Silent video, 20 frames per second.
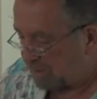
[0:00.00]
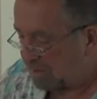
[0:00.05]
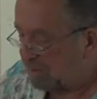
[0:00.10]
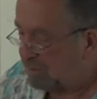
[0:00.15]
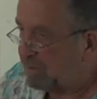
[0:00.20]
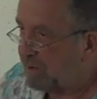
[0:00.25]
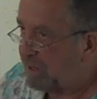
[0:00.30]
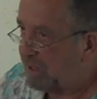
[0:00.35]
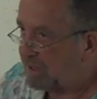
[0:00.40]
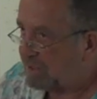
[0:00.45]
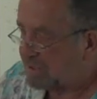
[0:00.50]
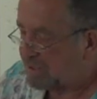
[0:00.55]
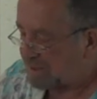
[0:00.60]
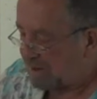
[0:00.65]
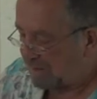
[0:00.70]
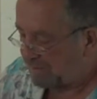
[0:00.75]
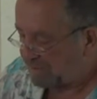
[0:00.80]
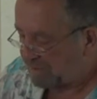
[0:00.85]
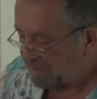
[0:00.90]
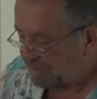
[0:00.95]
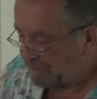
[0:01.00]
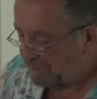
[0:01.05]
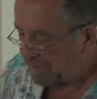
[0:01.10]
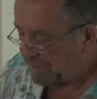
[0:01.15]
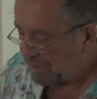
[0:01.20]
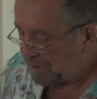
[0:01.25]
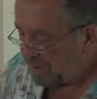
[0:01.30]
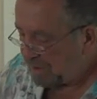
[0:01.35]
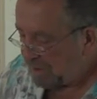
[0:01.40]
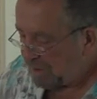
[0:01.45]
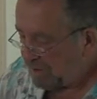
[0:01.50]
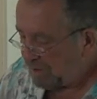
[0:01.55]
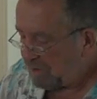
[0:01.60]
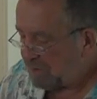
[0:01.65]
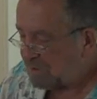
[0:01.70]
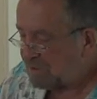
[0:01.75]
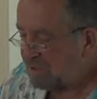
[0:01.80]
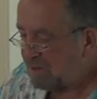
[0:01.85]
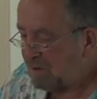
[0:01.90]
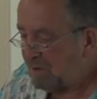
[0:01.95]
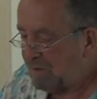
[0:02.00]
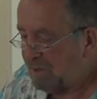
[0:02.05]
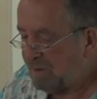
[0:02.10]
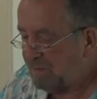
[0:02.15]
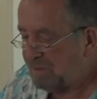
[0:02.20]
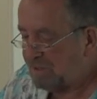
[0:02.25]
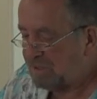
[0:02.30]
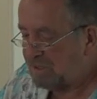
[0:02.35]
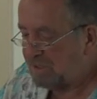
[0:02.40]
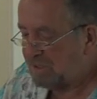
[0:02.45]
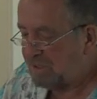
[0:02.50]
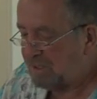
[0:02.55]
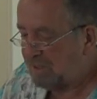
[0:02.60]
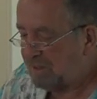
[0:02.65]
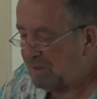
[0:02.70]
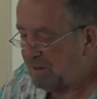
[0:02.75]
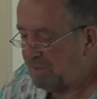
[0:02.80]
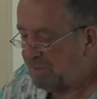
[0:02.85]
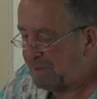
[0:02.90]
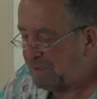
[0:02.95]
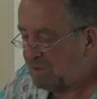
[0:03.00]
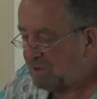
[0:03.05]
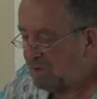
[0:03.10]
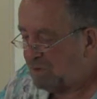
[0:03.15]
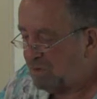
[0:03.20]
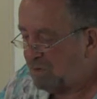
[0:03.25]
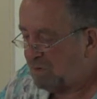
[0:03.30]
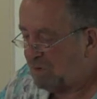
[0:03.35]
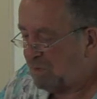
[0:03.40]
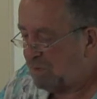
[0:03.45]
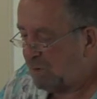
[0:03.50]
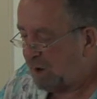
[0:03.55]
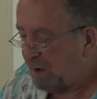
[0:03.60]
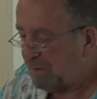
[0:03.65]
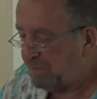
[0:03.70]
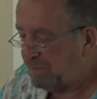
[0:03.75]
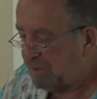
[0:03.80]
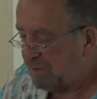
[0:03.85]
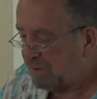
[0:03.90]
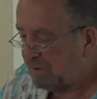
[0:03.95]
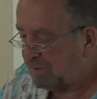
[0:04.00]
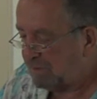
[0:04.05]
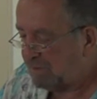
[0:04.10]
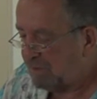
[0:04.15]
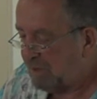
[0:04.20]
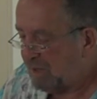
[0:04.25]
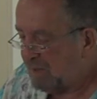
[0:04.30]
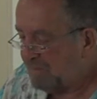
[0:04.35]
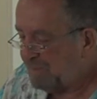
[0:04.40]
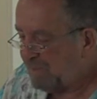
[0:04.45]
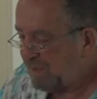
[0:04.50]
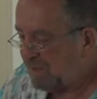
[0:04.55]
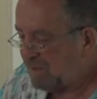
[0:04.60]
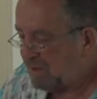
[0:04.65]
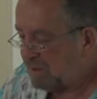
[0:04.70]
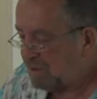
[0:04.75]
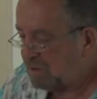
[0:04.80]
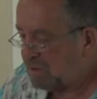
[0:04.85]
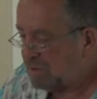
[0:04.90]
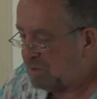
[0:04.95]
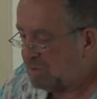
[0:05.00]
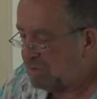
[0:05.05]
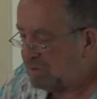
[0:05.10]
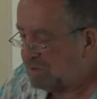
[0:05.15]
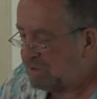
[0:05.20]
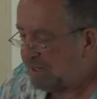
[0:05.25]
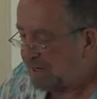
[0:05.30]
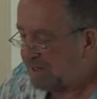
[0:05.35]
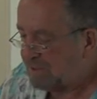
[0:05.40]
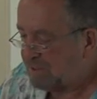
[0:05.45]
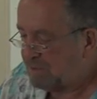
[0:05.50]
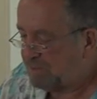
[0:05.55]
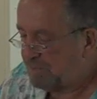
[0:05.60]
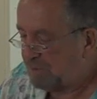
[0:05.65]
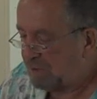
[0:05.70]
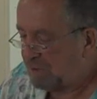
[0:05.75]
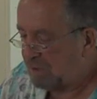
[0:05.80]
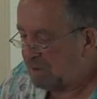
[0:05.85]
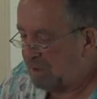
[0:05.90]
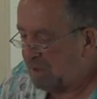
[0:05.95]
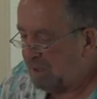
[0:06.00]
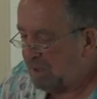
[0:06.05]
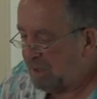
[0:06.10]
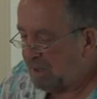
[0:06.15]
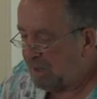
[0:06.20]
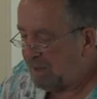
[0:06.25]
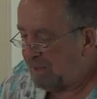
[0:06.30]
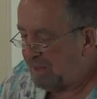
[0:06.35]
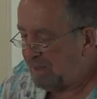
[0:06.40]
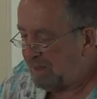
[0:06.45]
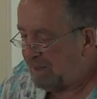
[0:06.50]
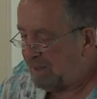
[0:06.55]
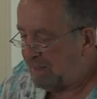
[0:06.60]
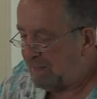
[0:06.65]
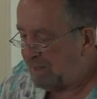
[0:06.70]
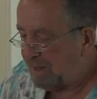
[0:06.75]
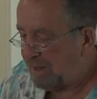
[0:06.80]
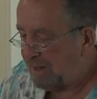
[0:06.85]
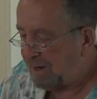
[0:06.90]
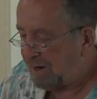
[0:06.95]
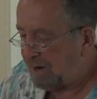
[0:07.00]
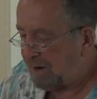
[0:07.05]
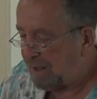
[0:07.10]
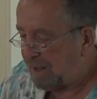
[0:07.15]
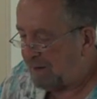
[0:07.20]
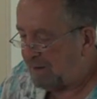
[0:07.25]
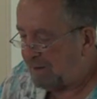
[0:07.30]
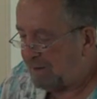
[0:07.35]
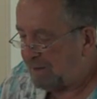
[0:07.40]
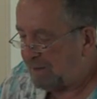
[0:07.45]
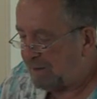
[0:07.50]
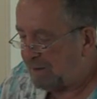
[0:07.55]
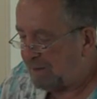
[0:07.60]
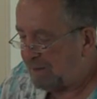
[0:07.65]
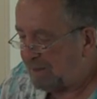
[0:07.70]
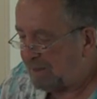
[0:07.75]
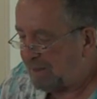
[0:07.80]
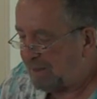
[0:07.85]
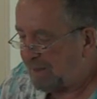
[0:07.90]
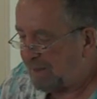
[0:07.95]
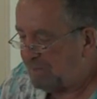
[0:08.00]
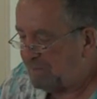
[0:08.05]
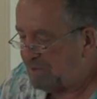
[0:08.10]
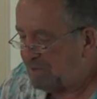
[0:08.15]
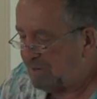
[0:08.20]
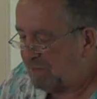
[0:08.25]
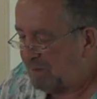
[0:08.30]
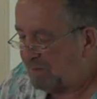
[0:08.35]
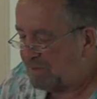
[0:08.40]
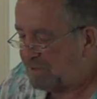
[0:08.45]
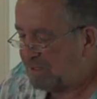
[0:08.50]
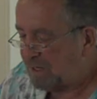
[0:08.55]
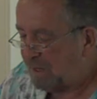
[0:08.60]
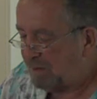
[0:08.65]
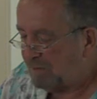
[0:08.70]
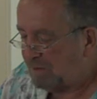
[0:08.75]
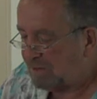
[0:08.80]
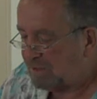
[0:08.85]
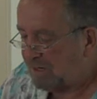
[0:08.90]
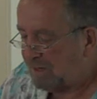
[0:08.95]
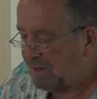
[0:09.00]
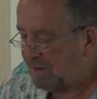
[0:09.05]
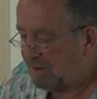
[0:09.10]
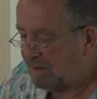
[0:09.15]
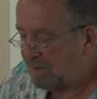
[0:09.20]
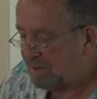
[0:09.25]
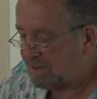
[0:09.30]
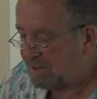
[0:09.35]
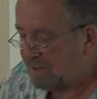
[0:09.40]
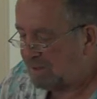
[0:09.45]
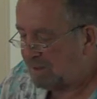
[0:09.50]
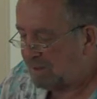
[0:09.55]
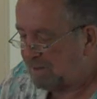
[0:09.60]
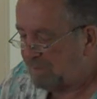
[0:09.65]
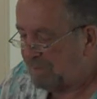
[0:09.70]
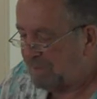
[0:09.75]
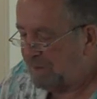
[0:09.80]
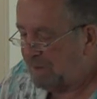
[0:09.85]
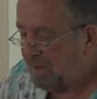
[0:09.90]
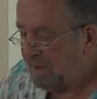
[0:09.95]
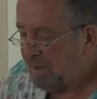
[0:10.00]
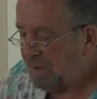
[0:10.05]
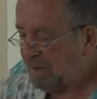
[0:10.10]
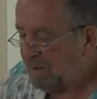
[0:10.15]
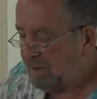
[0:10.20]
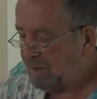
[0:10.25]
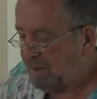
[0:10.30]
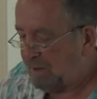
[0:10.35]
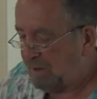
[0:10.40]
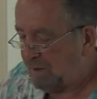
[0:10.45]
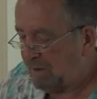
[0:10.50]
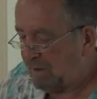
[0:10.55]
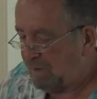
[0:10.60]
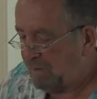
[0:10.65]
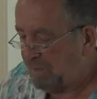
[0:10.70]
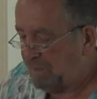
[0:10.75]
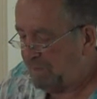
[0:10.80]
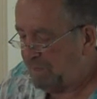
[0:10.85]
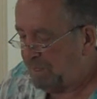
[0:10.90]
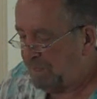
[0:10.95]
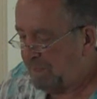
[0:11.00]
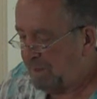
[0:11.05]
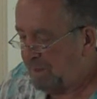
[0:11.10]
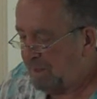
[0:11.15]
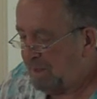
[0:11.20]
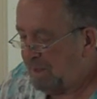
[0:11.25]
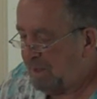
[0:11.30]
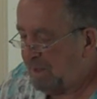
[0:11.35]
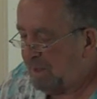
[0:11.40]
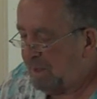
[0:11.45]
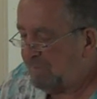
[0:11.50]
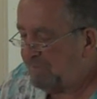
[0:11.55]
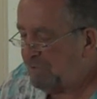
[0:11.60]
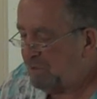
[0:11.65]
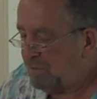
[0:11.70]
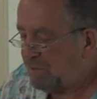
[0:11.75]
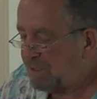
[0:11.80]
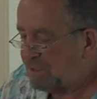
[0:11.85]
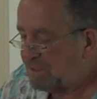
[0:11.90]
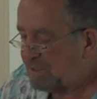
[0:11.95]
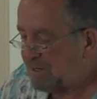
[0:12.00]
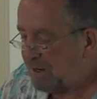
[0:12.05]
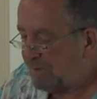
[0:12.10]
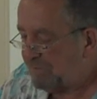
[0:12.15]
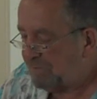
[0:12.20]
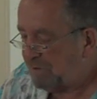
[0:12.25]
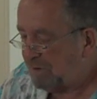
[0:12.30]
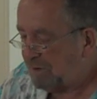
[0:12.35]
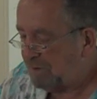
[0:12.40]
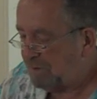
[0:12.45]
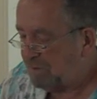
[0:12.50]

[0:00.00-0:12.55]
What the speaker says: Isn't that confusing? Someone pretended to be STEFAN, but only got away with it for a few days. He was not as charming as their STEFAN, and he did not have a large vocabulary like the real STEFAN.